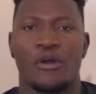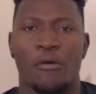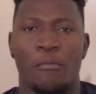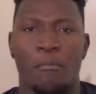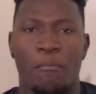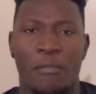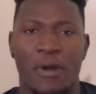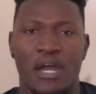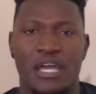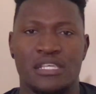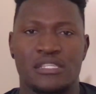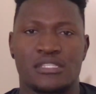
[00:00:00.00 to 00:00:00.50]

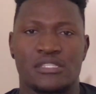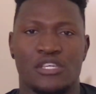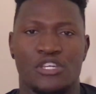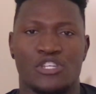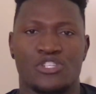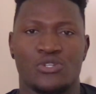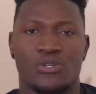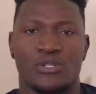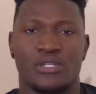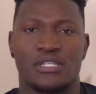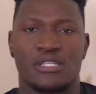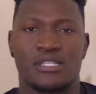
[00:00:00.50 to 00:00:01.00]
my
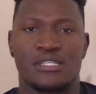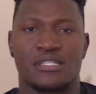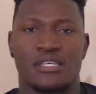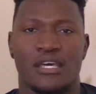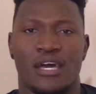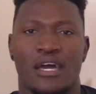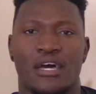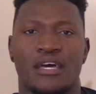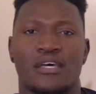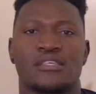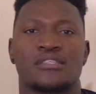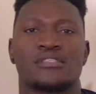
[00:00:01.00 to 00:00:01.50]
sexual
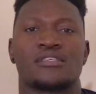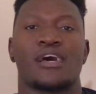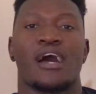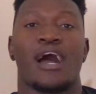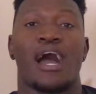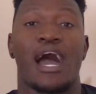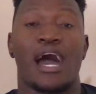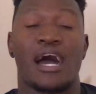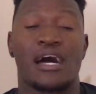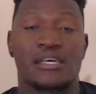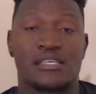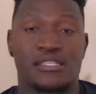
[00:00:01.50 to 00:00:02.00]
desires
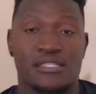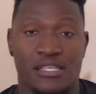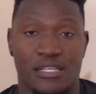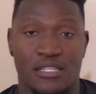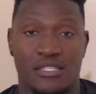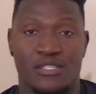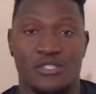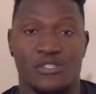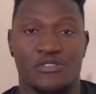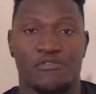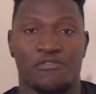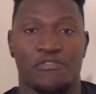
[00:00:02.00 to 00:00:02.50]
are
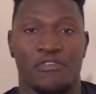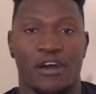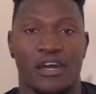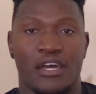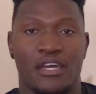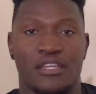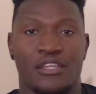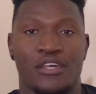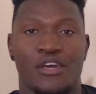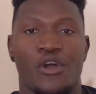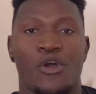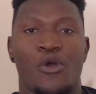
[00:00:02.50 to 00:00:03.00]

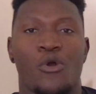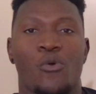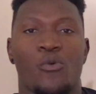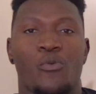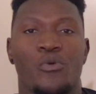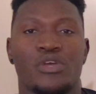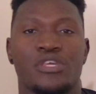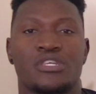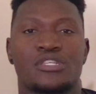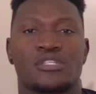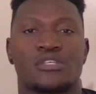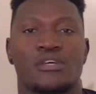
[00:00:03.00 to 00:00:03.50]
satisfied,
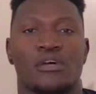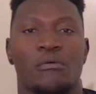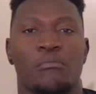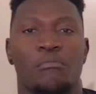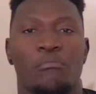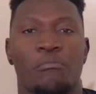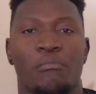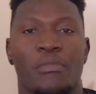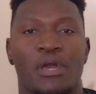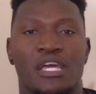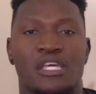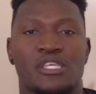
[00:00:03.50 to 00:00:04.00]
which
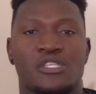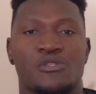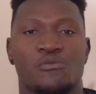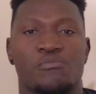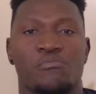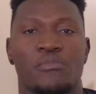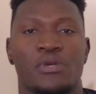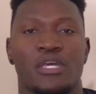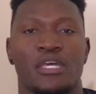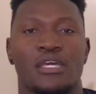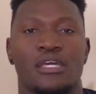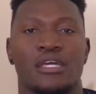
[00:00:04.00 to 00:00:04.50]
makes
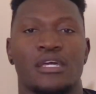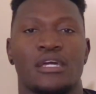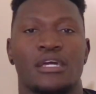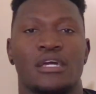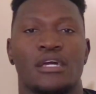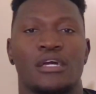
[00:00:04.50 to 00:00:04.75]
me,